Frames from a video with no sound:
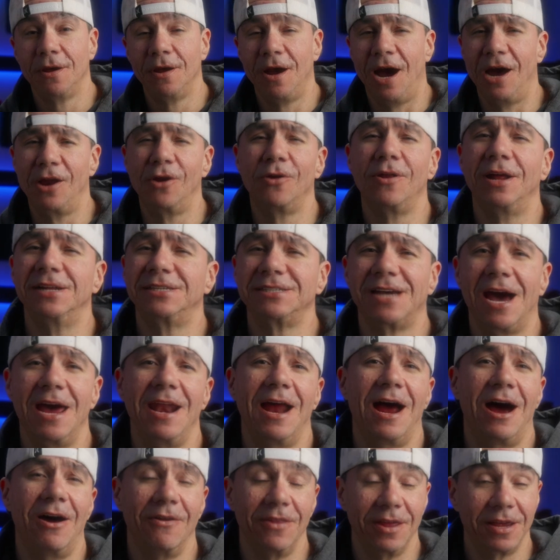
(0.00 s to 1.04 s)
I know that's kind
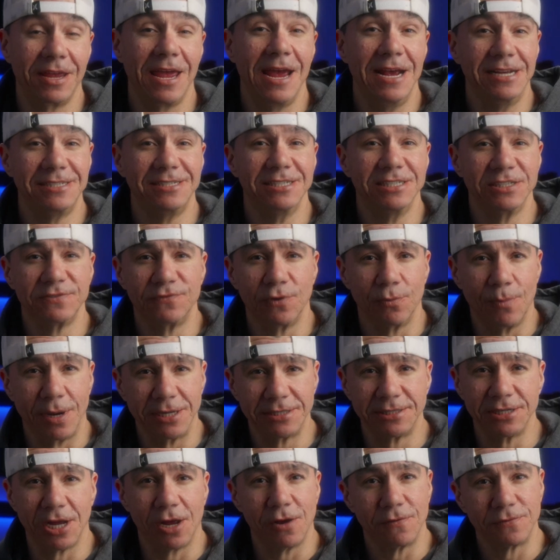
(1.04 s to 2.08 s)
of how the case is for
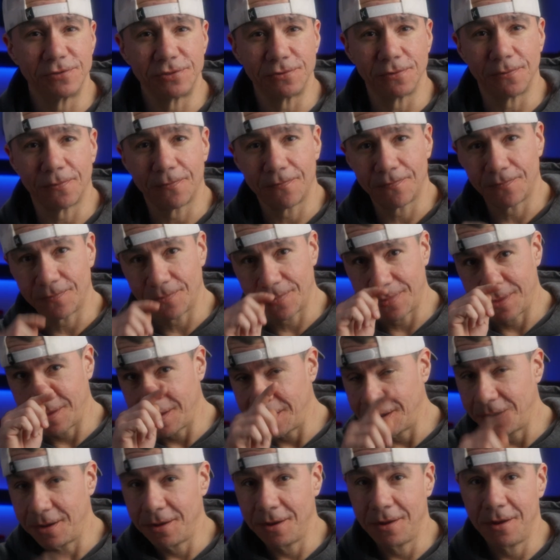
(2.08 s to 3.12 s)
myself. So
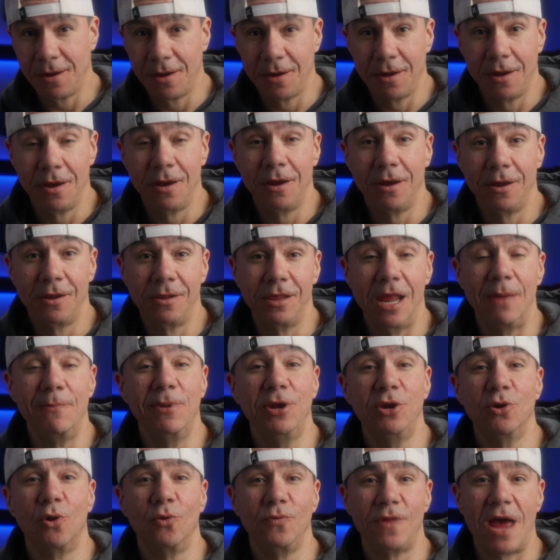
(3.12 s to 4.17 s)
let me
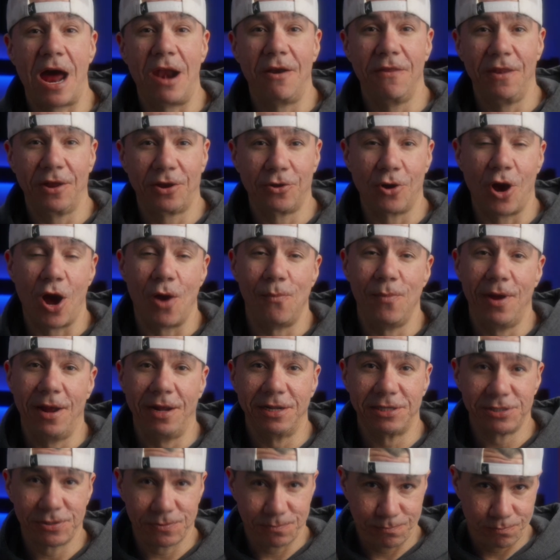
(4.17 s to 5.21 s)
know down in the
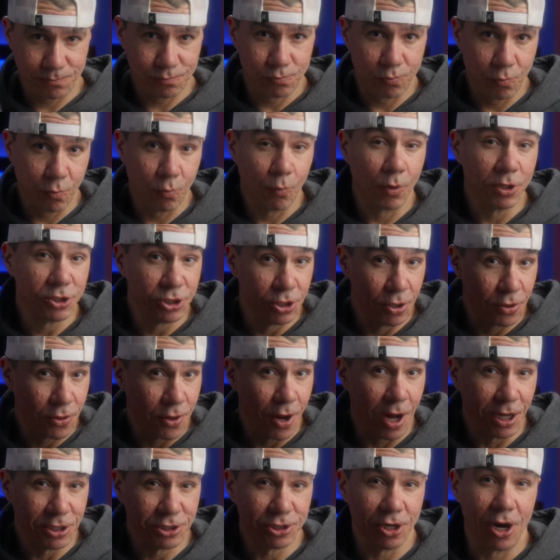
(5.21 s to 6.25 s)
comments what your
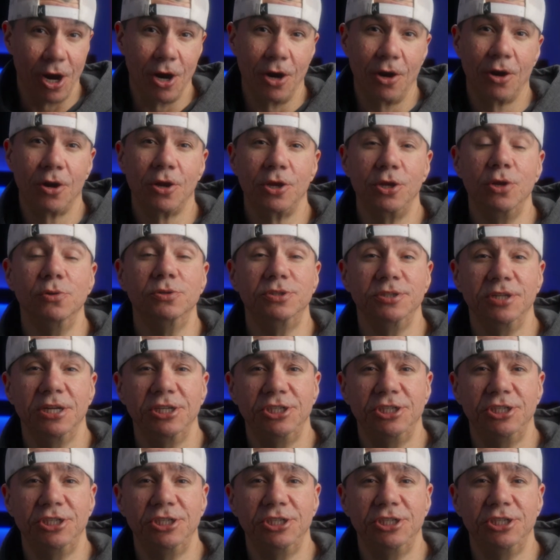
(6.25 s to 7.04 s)
thoughts are using the